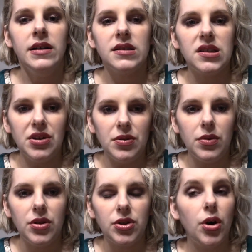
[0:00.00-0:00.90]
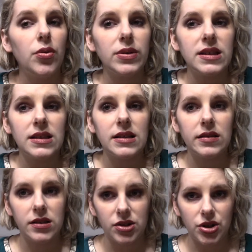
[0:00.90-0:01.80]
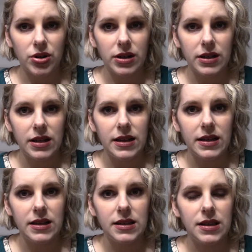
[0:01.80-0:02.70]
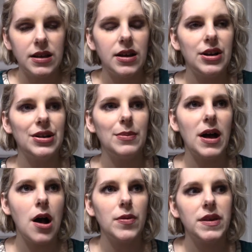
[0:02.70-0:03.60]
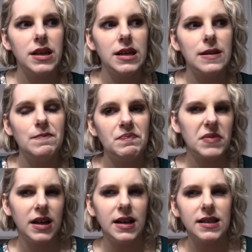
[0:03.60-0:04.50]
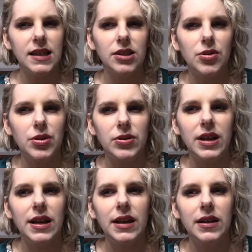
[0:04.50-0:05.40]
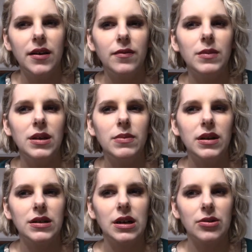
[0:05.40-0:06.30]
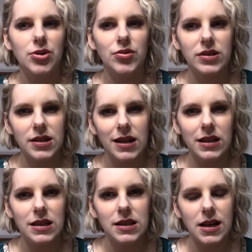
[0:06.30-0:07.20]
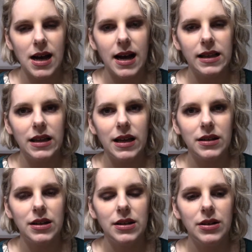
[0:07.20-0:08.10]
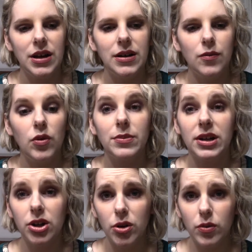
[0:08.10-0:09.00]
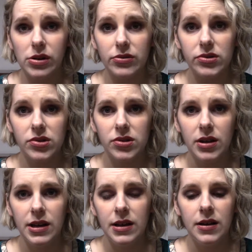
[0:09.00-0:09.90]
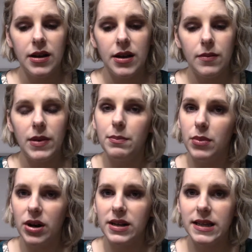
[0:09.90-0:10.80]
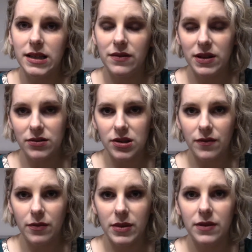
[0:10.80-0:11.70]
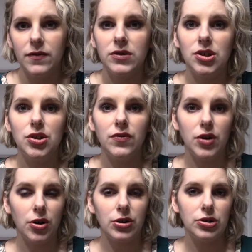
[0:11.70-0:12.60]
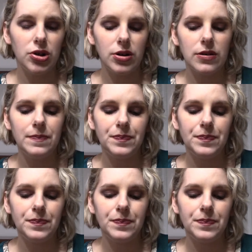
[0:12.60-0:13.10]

So the whole reason this started is about the second or third day of me being a Color Street stylist, I let one of my coworkers bought a set of nails off of me to do for her and her daughter.